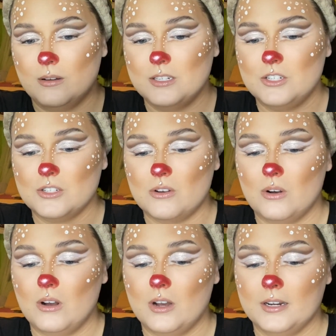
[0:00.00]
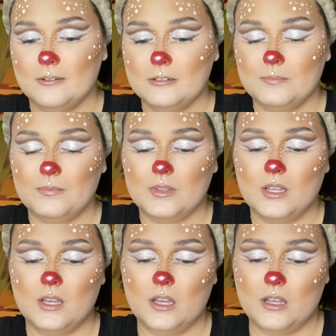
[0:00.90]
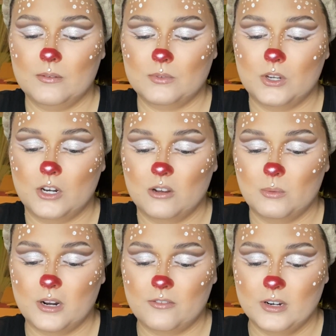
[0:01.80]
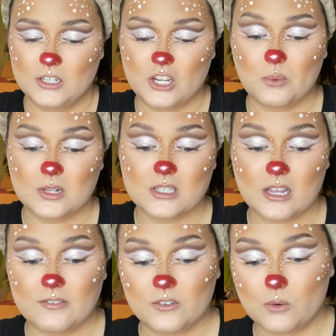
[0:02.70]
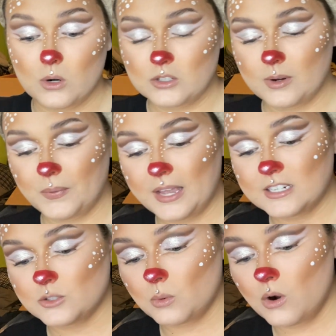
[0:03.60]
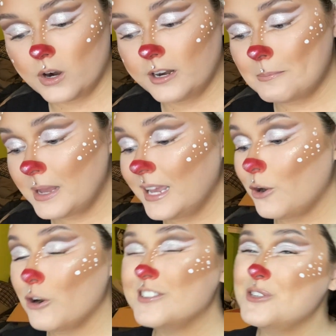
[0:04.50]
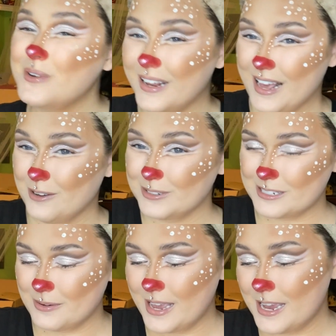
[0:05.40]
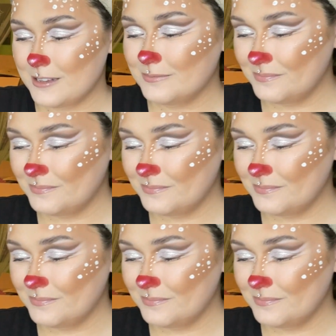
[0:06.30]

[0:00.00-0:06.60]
It's just all gone. So, you know, when I finish it, what's left, of course, around the edges will harden and make it hard to get out, okay?